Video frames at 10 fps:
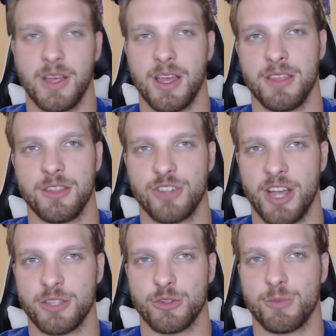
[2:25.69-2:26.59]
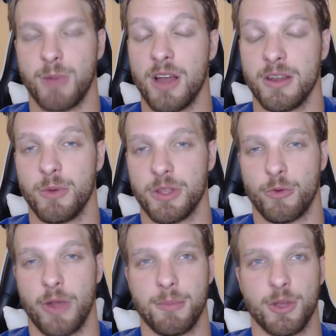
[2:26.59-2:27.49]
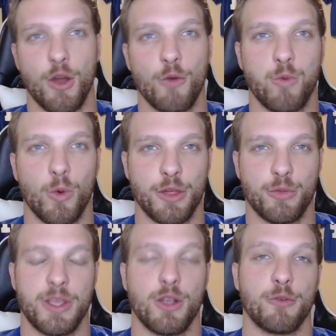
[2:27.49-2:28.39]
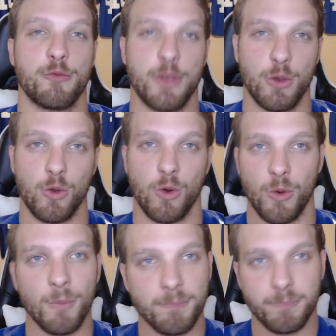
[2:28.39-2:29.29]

and the Giants responded with a Graham Gano 43-yard field goal.